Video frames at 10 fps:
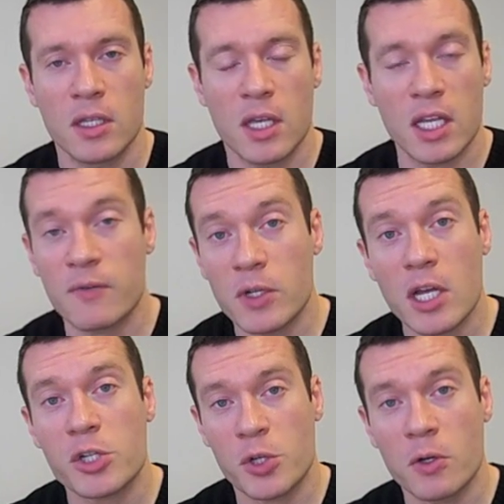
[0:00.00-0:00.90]
And if you're
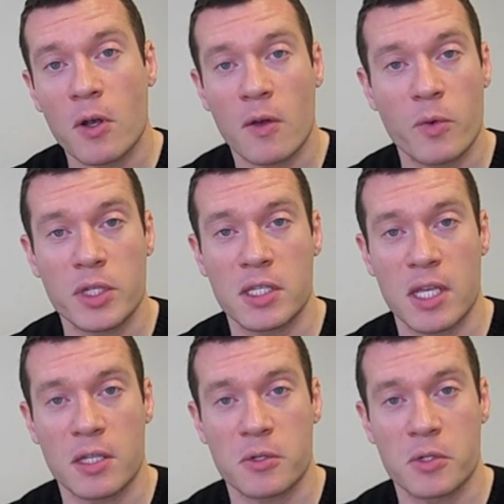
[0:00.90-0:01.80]
not sure of what these
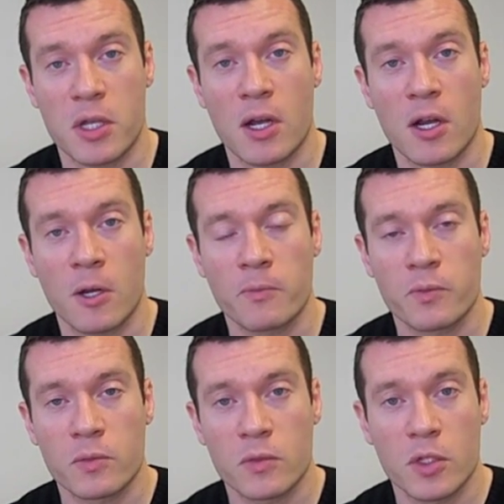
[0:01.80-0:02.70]
answers are,
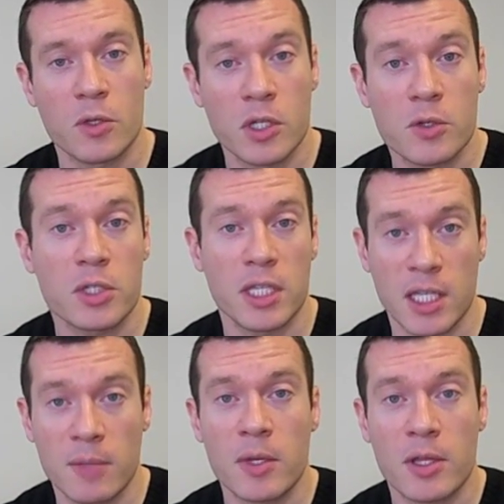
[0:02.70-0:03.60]
you can
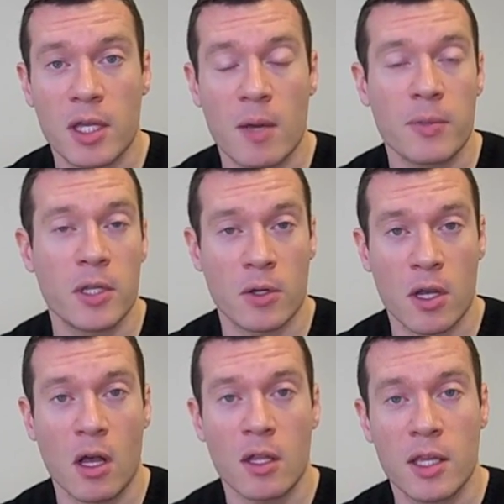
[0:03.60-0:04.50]
usually email the company or
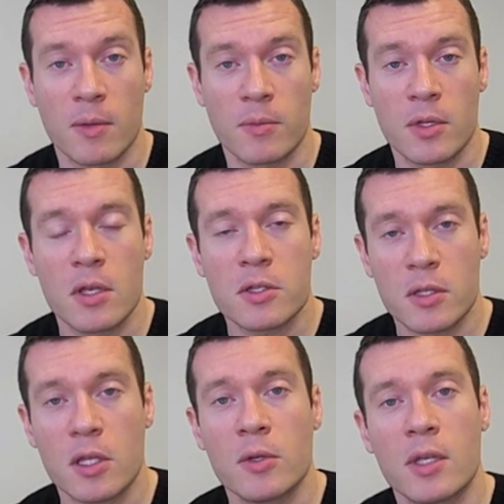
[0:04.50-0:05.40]
call them so
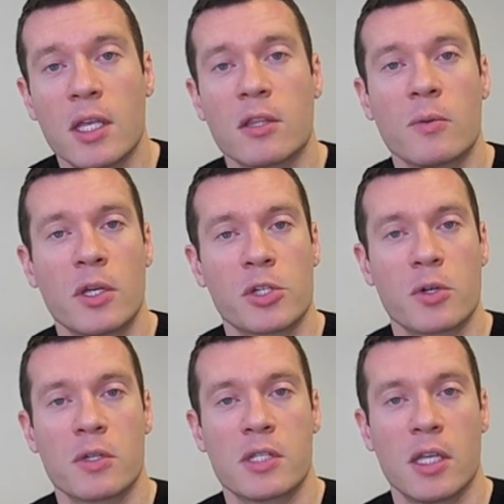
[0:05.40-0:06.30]
that you can get the
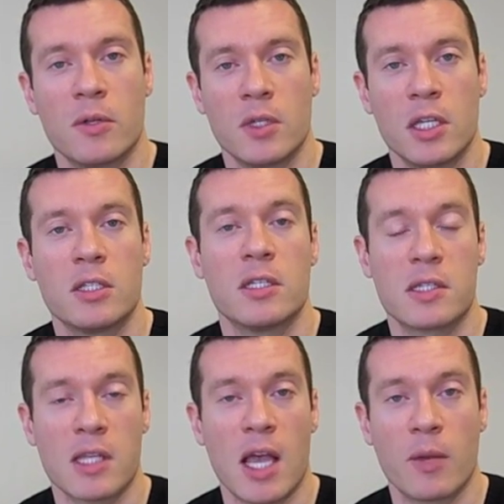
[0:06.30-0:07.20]
reassurance that you need to
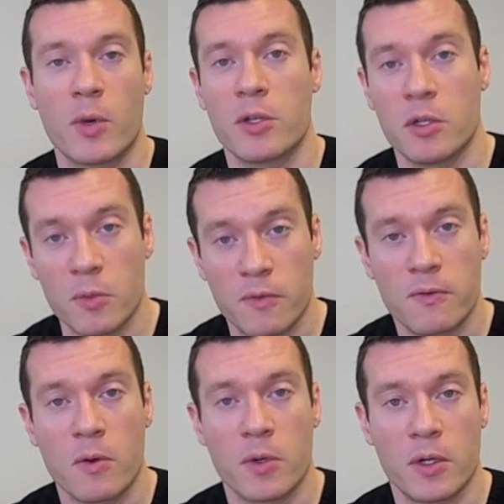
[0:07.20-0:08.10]
decide whether to move
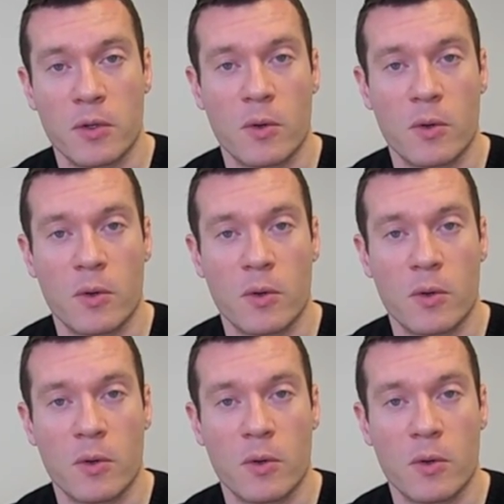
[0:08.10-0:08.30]
forward